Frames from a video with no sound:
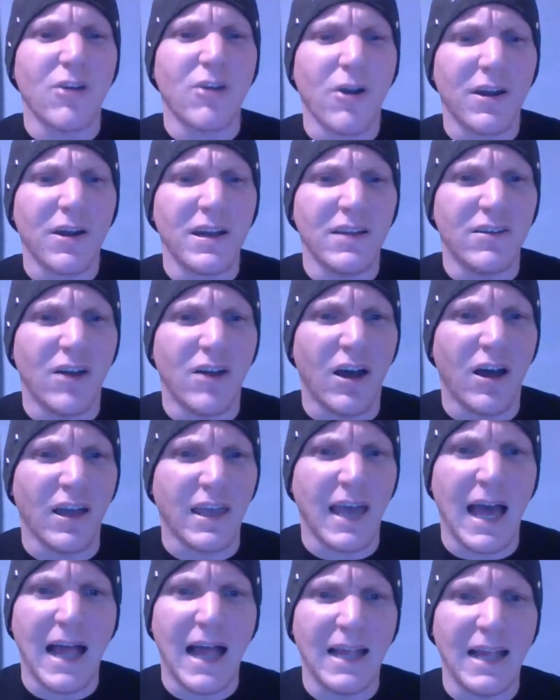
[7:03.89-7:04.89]
targeted
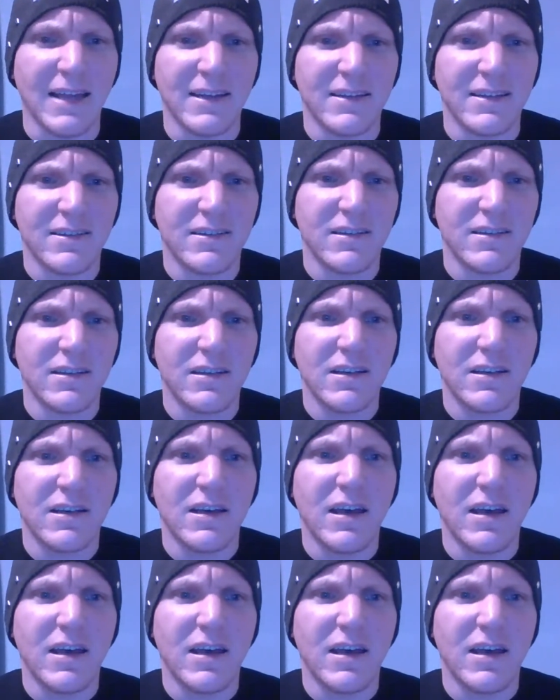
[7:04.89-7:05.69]
Don Callis